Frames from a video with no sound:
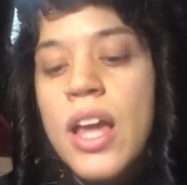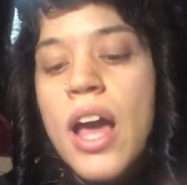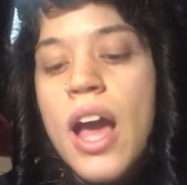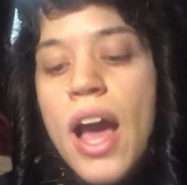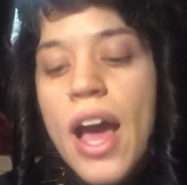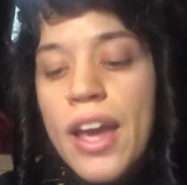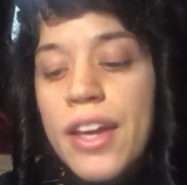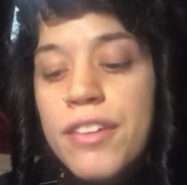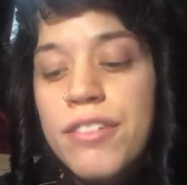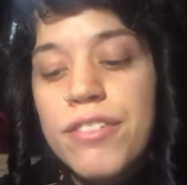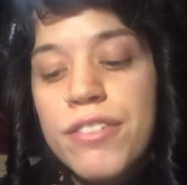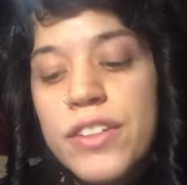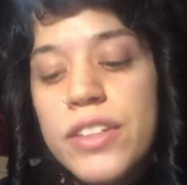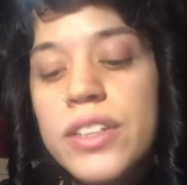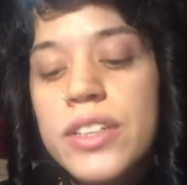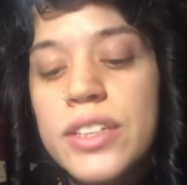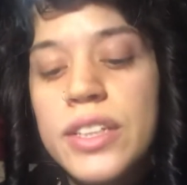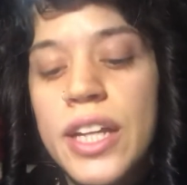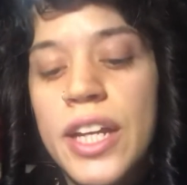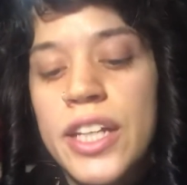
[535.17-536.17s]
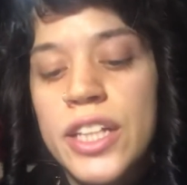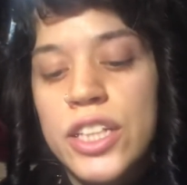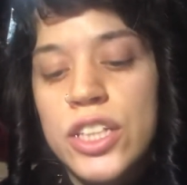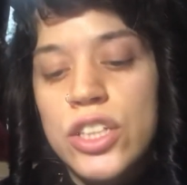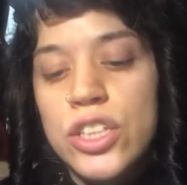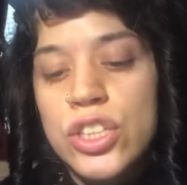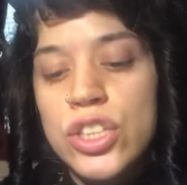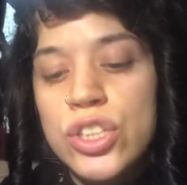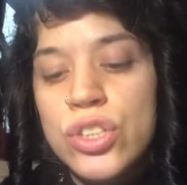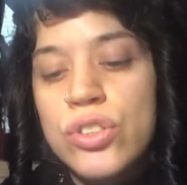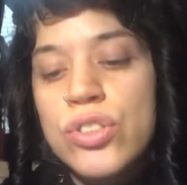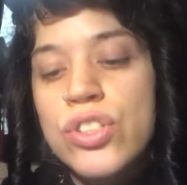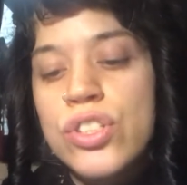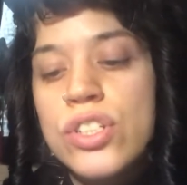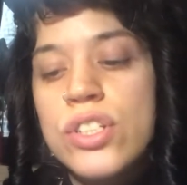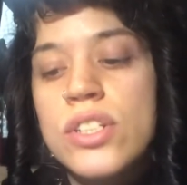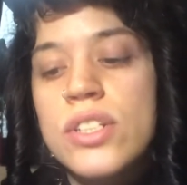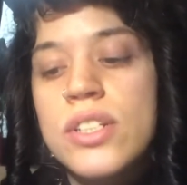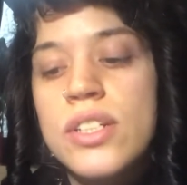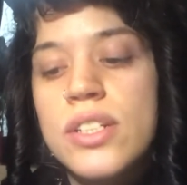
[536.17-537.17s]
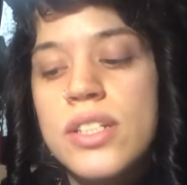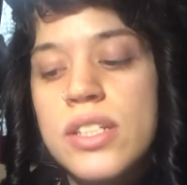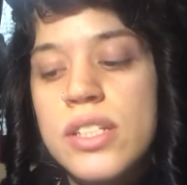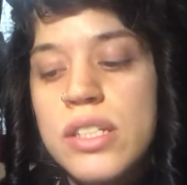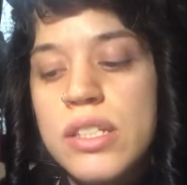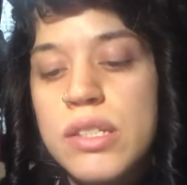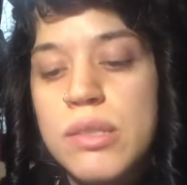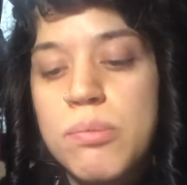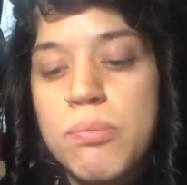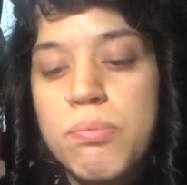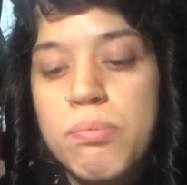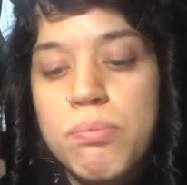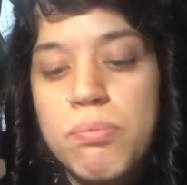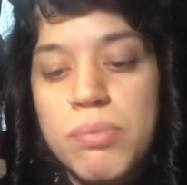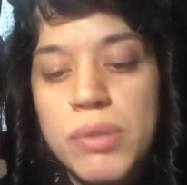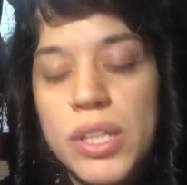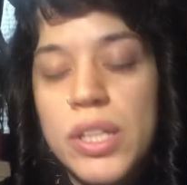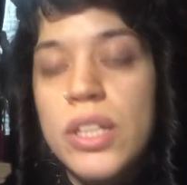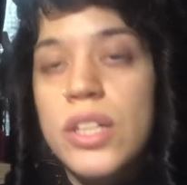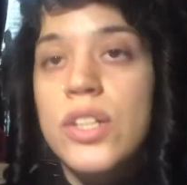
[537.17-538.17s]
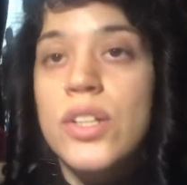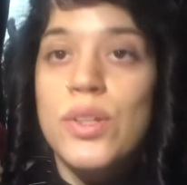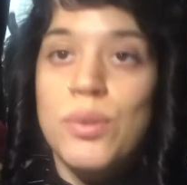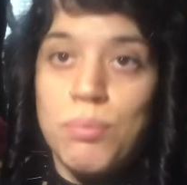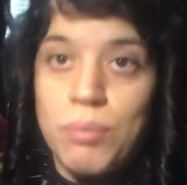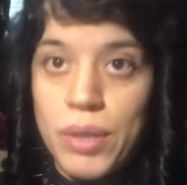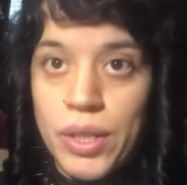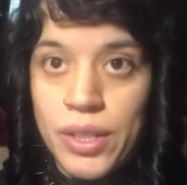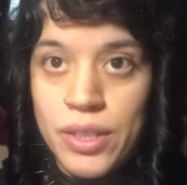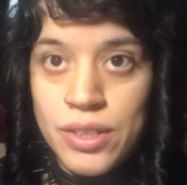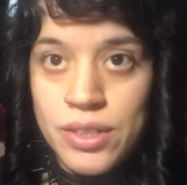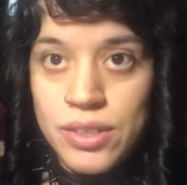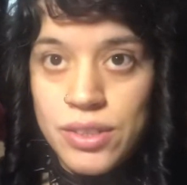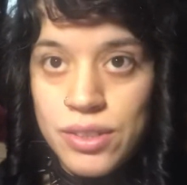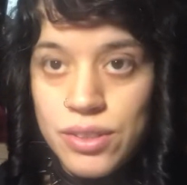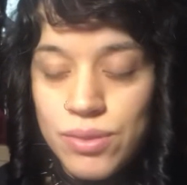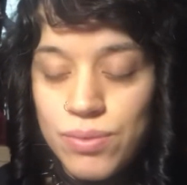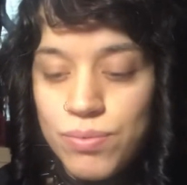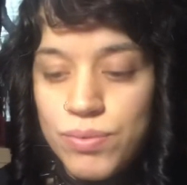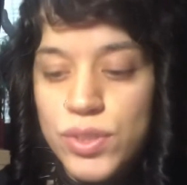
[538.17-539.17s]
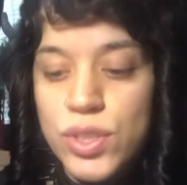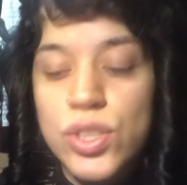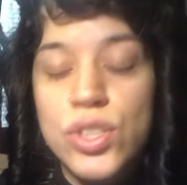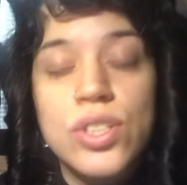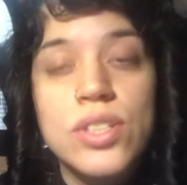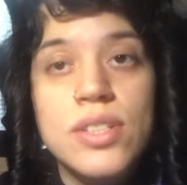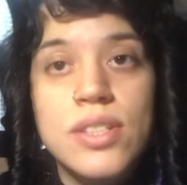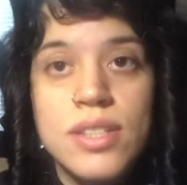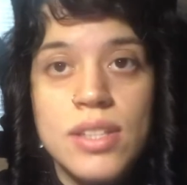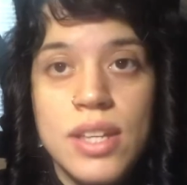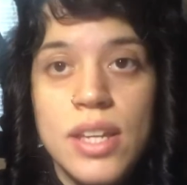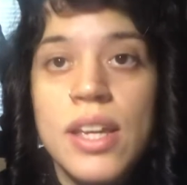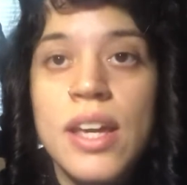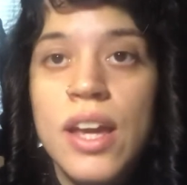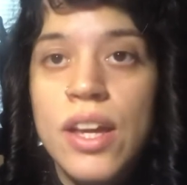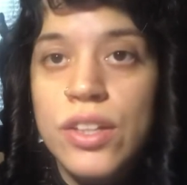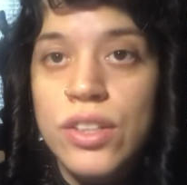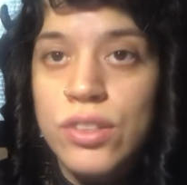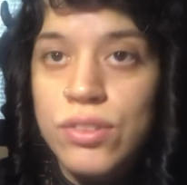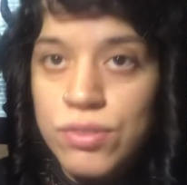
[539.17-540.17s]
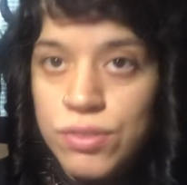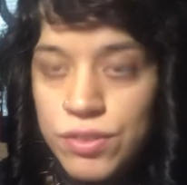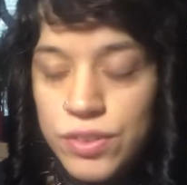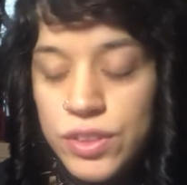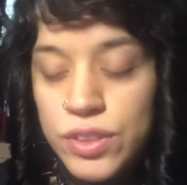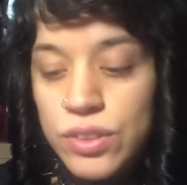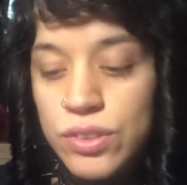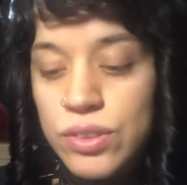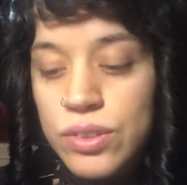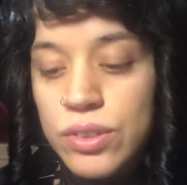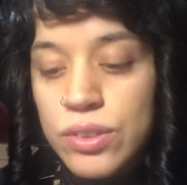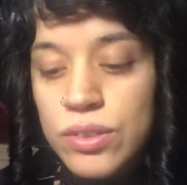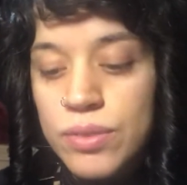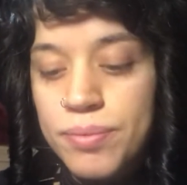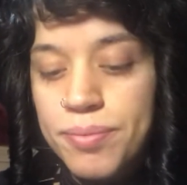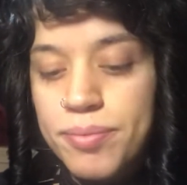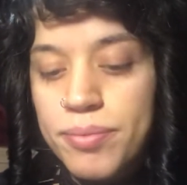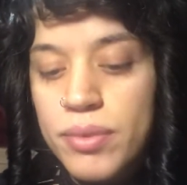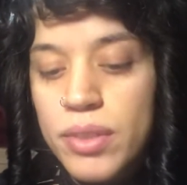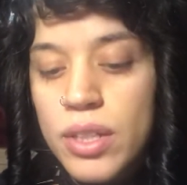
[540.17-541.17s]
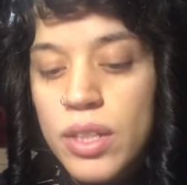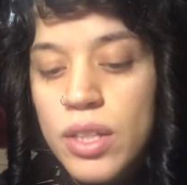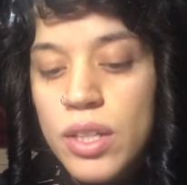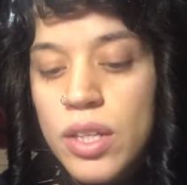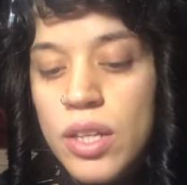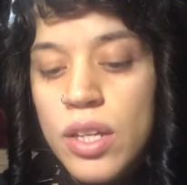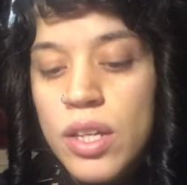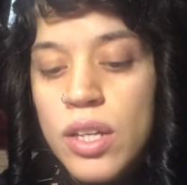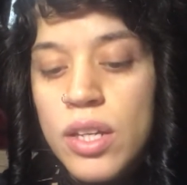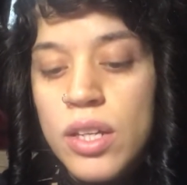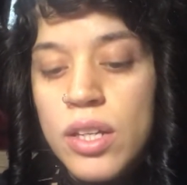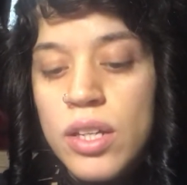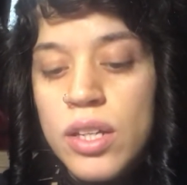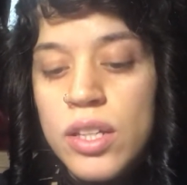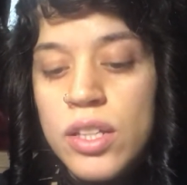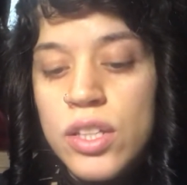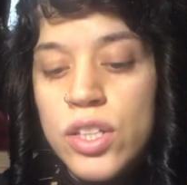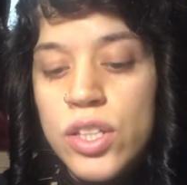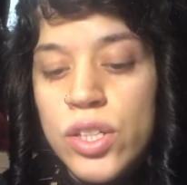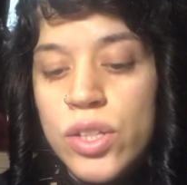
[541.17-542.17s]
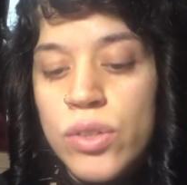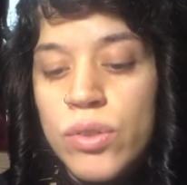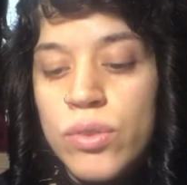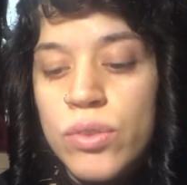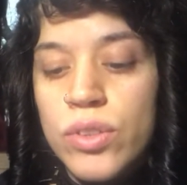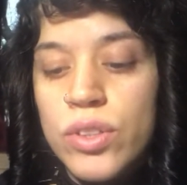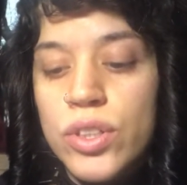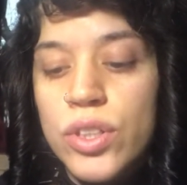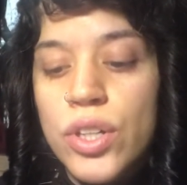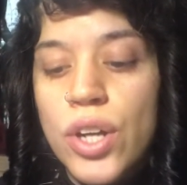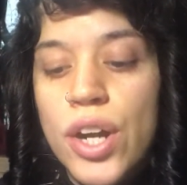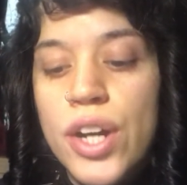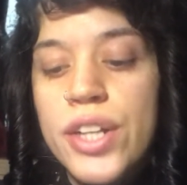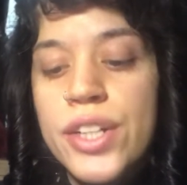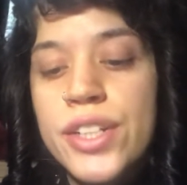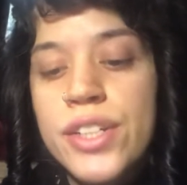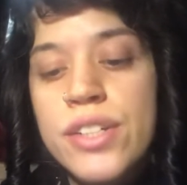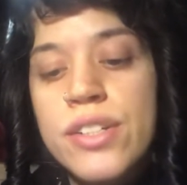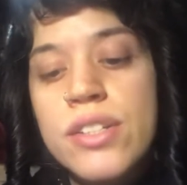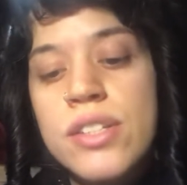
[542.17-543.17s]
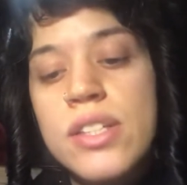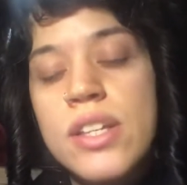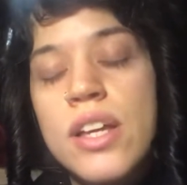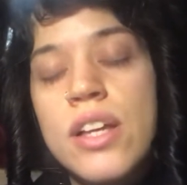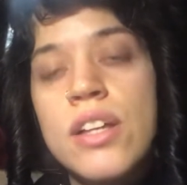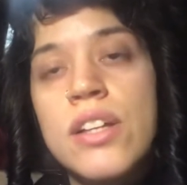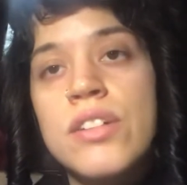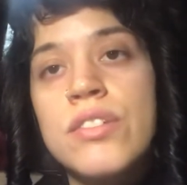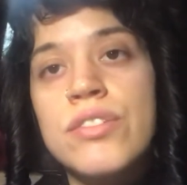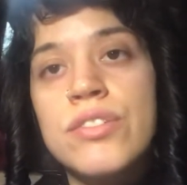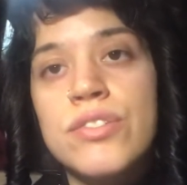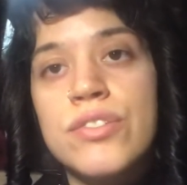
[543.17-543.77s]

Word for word: I feel like you should speak your mind. You should say how you feel. You know, guard yourself